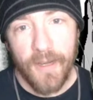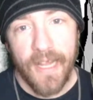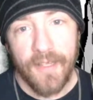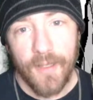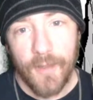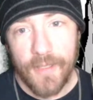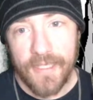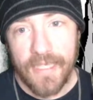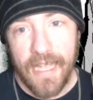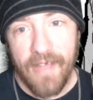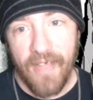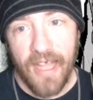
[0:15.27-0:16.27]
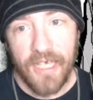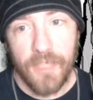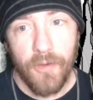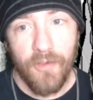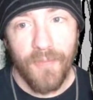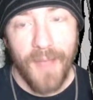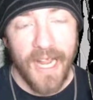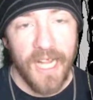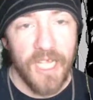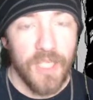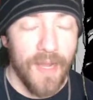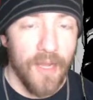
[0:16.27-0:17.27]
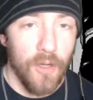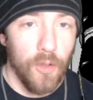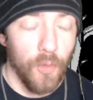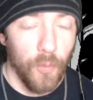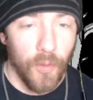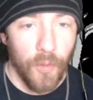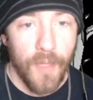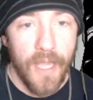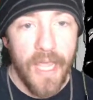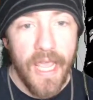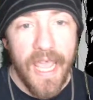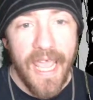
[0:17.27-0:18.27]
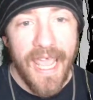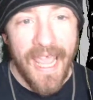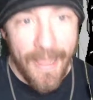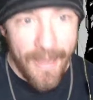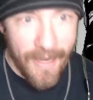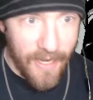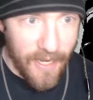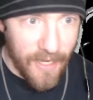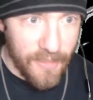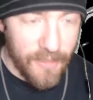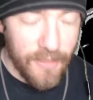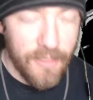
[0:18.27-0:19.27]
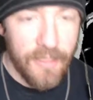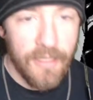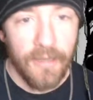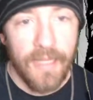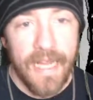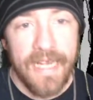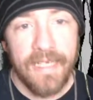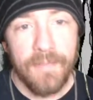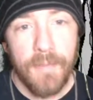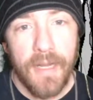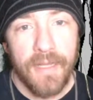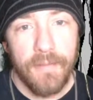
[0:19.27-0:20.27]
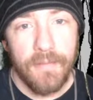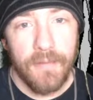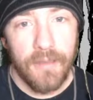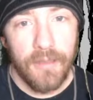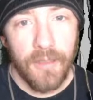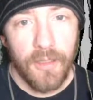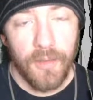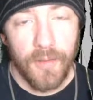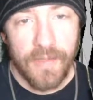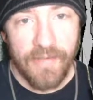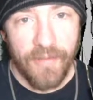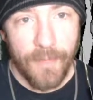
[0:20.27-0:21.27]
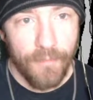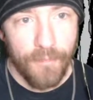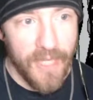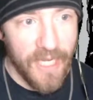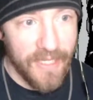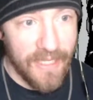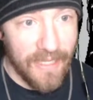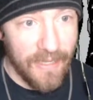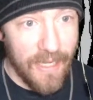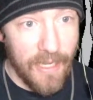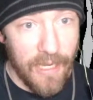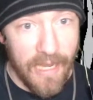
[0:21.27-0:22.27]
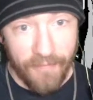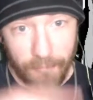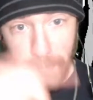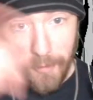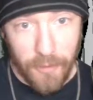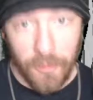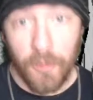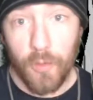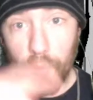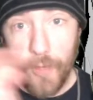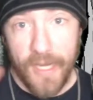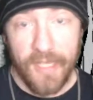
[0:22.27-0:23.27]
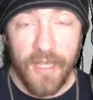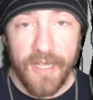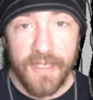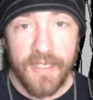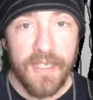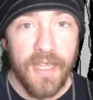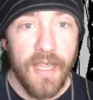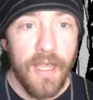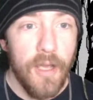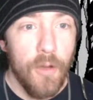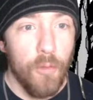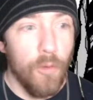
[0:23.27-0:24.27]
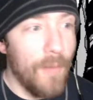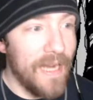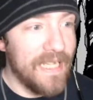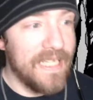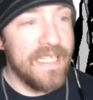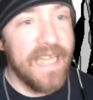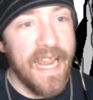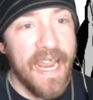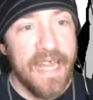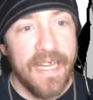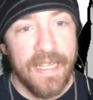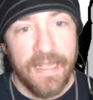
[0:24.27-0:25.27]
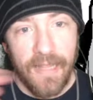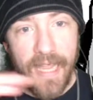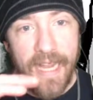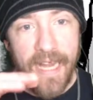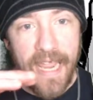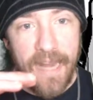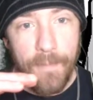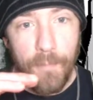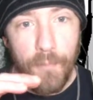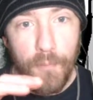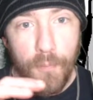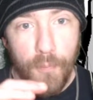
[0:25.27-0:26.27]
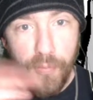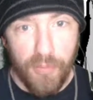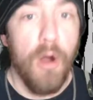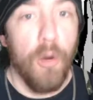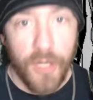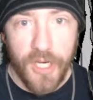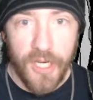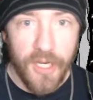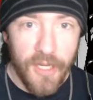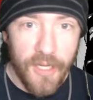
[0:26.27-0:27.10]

an echo since I have actually moved back into my old room. And the lighting might look a little different because of the light. I have one of the little ring lights. Well, my stand and the light head broke.